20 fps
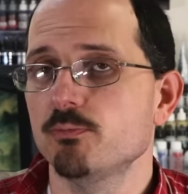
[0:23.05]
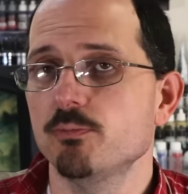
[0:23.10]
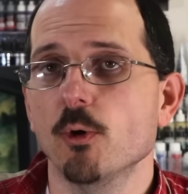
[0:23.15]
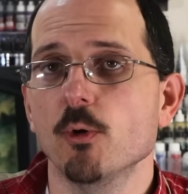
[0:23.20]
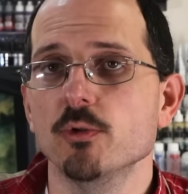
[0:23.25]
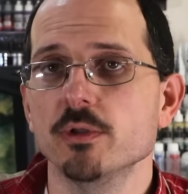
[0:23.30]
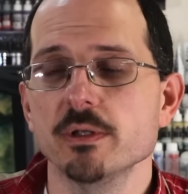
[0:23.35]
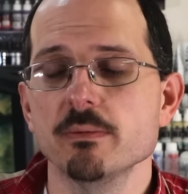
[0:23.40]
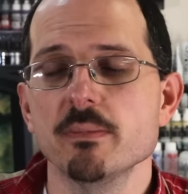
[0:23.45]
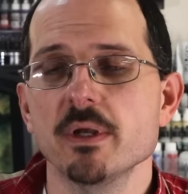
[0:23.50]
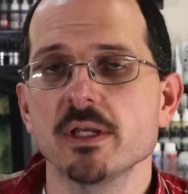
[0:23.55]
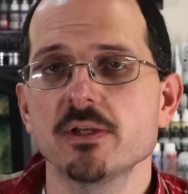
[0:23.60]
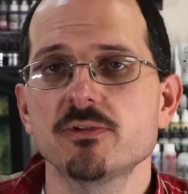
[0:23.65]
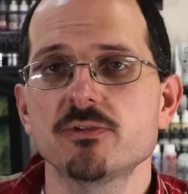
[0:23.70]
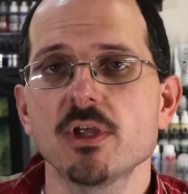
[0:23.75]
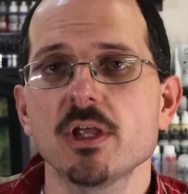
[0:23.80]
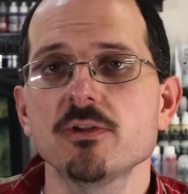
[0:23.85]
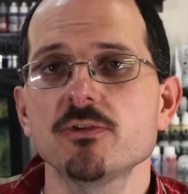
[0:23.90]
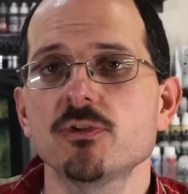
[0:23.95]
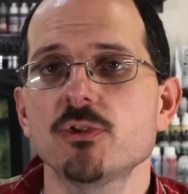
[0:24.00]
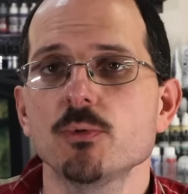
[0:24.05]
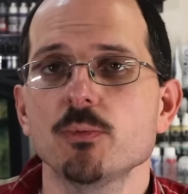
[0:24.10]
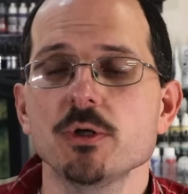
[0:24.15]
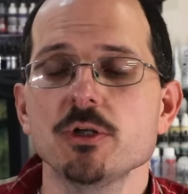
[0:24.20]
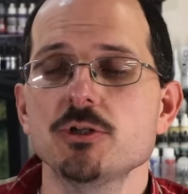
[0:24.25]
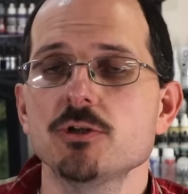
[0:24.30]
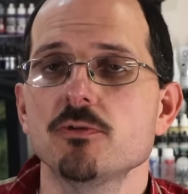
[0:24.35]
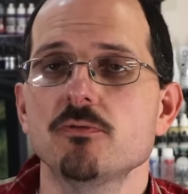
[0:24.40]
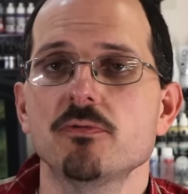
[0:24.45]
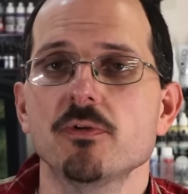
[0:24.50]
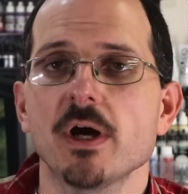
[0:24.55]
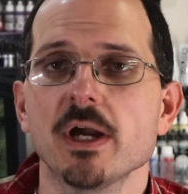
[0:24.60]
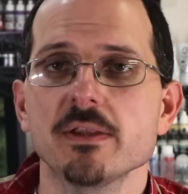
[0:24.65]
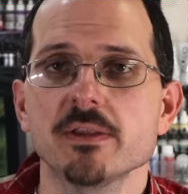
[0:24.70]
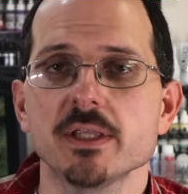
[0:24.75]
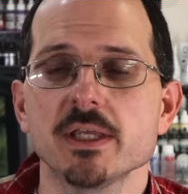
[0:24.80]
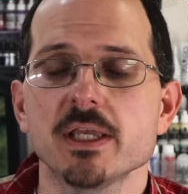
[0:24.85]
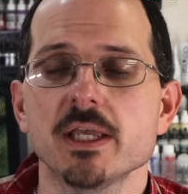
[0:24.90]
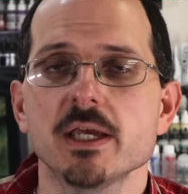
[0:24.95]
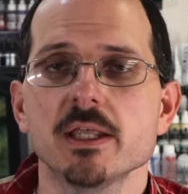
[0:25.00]
only makes sense that we should
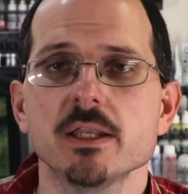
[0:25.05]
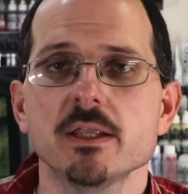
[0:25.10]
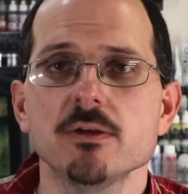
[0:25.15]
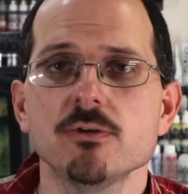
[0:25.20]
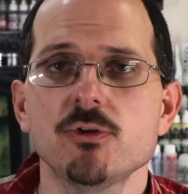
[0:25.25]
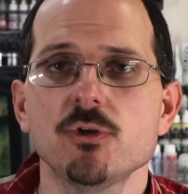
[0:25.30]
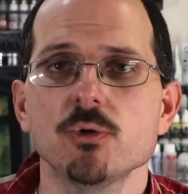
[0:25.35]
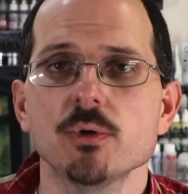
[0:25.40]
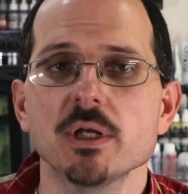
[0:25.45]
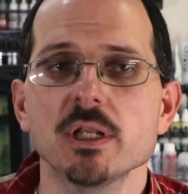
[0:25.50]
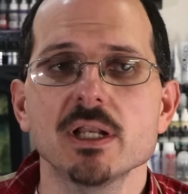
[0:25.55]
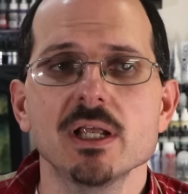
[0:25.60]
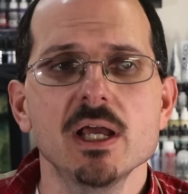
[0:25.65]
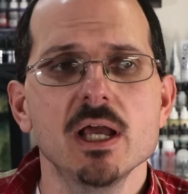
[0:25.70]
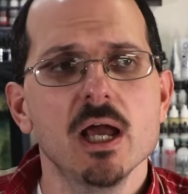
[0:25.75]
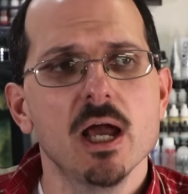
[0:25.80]
finally get into it.